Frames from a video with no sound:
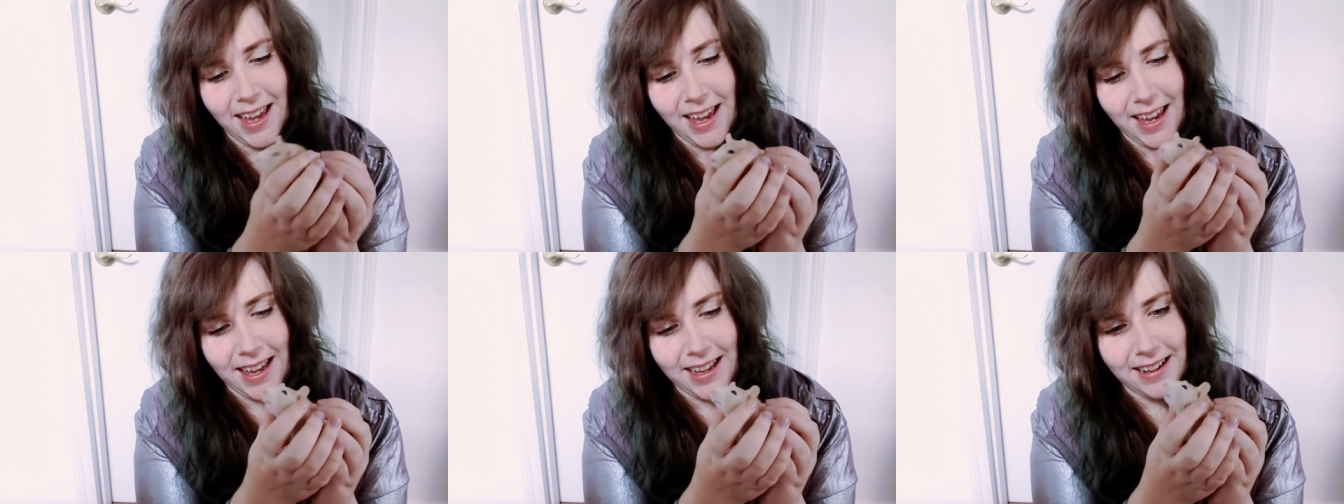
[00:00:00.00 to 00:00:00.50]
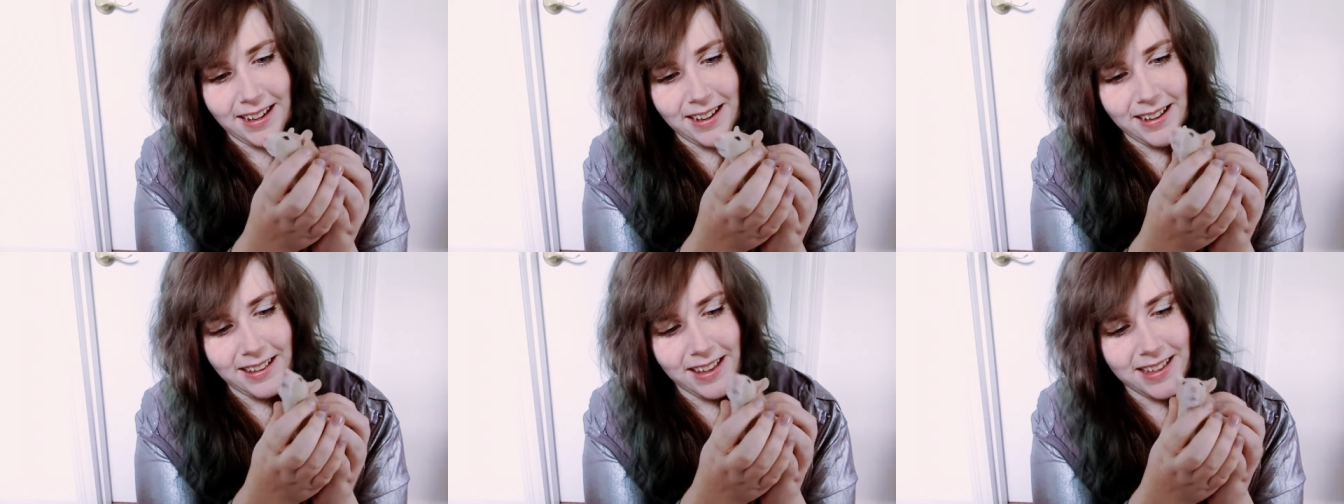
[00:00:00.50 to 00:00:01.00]
and
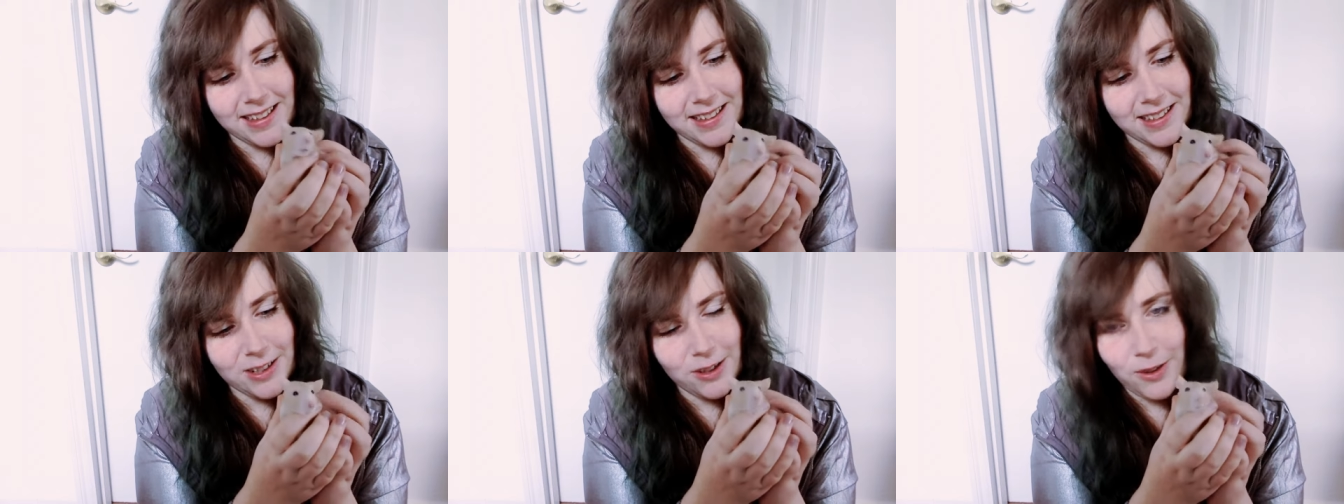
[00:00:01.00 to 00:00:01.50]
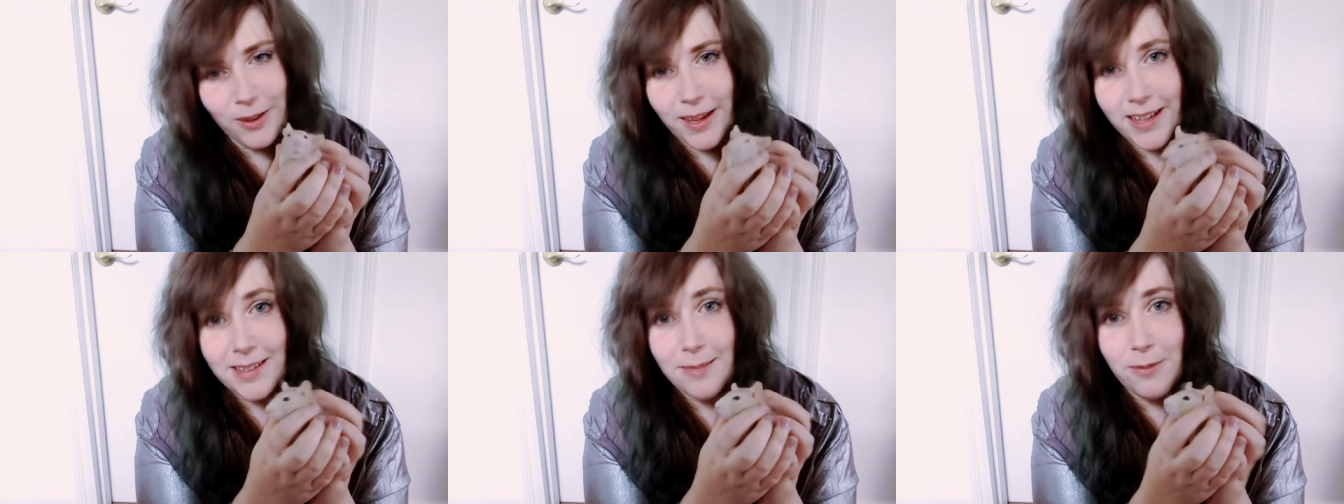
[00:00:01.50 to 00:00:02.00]
let's show you
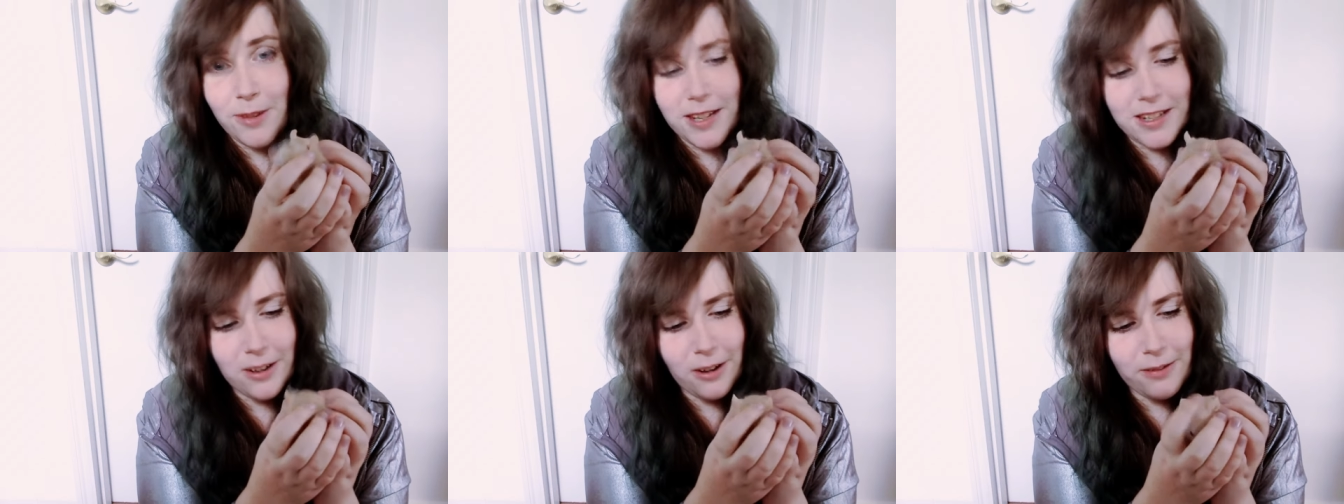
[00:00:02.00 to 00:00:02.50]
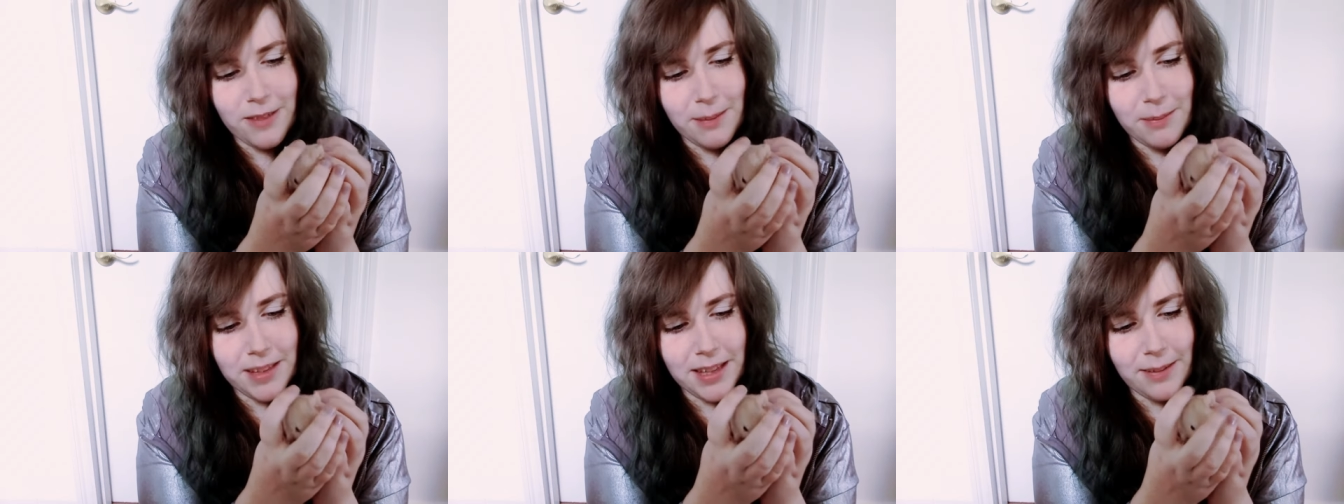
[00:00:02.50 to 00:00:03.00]
guys some footage of
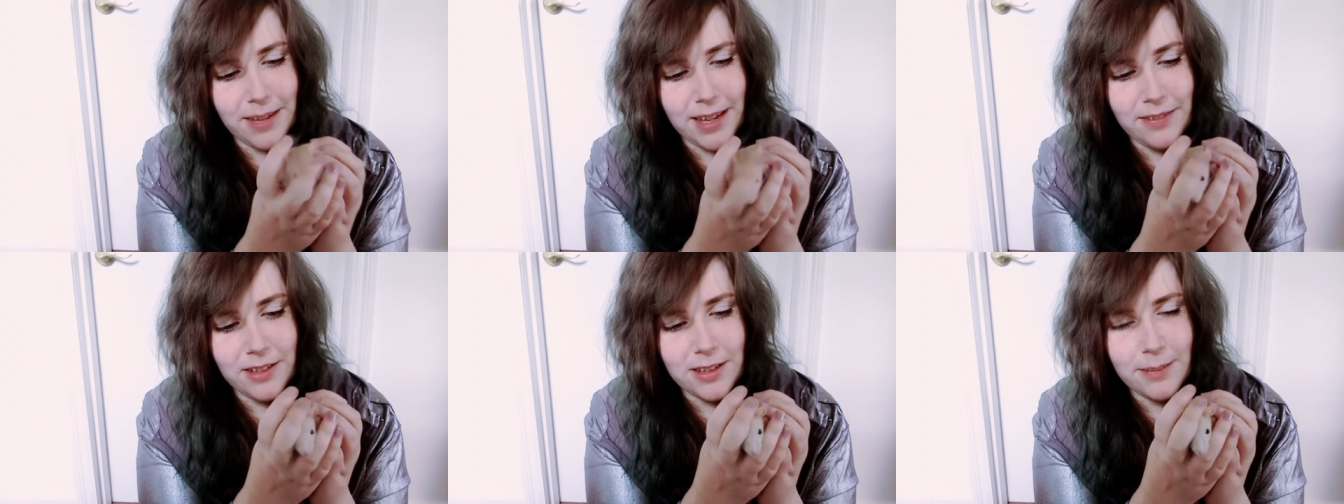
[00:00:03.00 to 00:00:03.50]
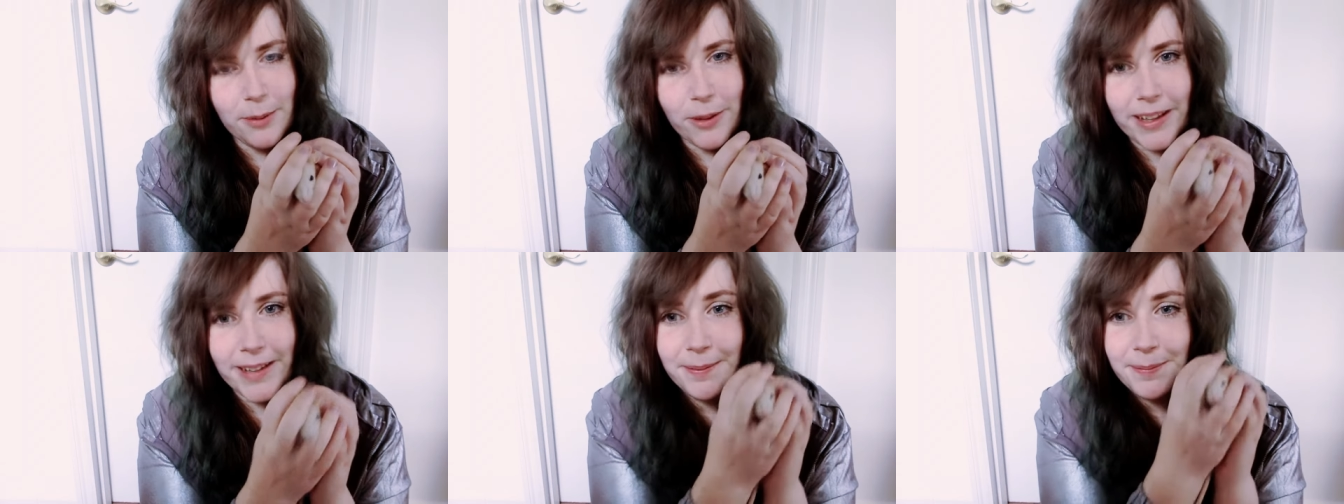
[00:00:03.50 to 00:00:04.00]
them when they were even
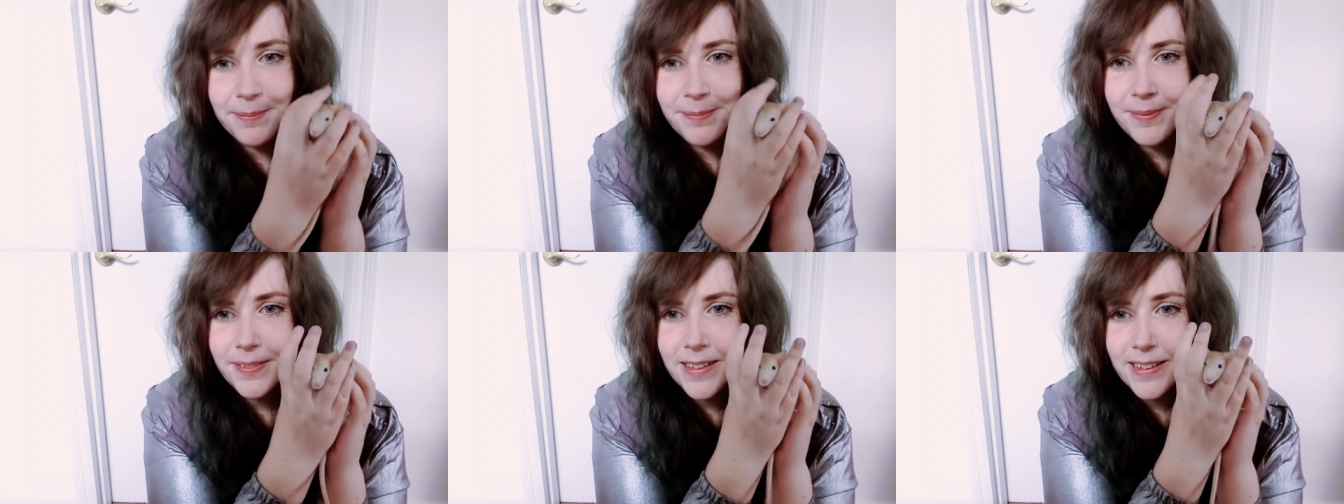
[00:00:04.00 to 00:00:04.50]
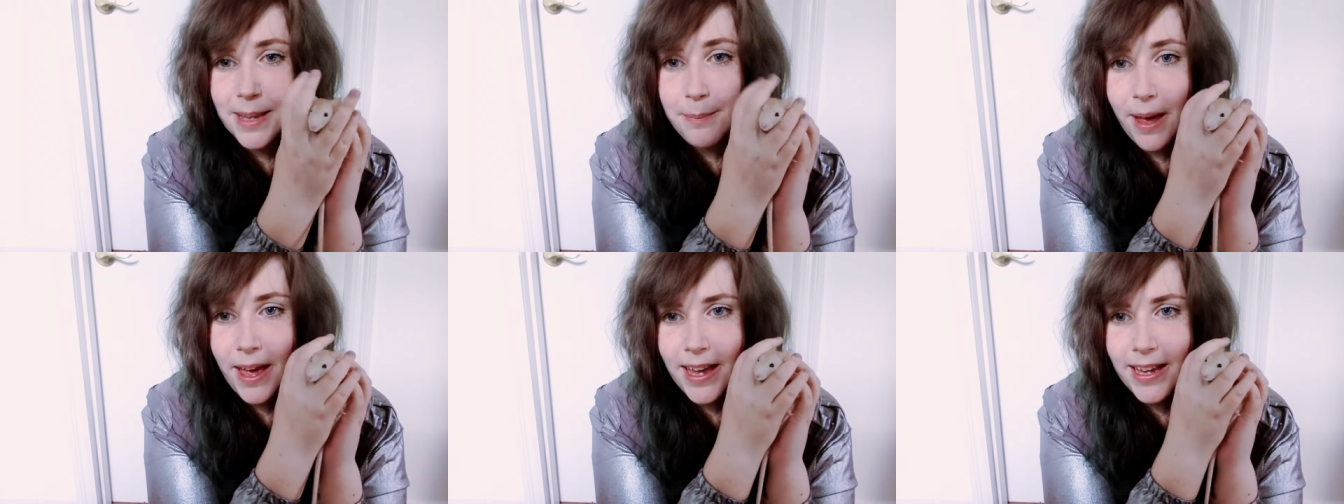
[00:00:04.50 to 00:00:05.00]
smaller. Say
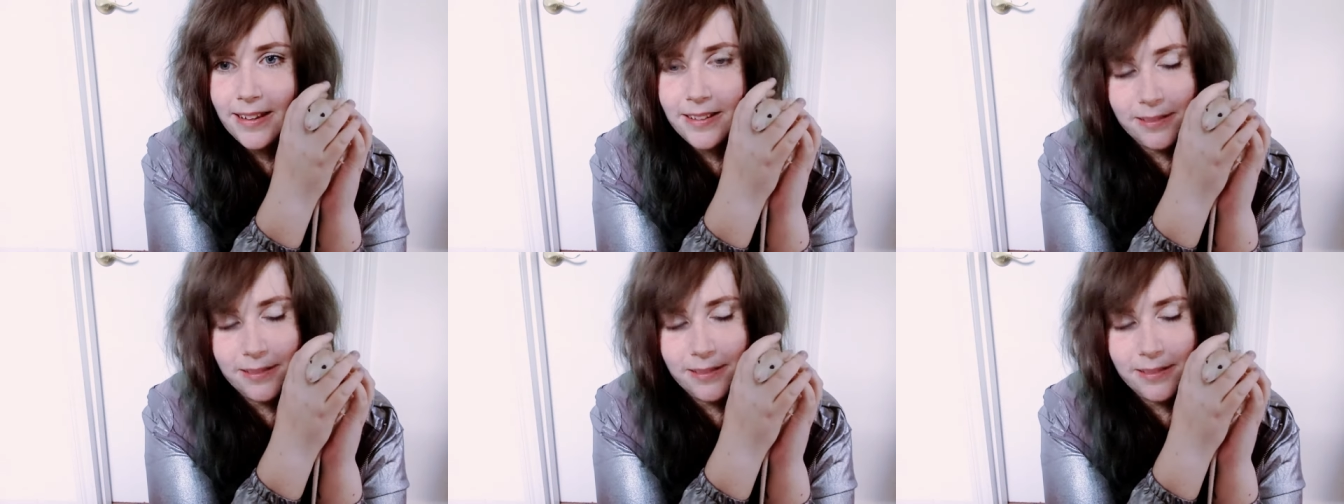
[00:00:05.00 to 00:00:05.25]
bye!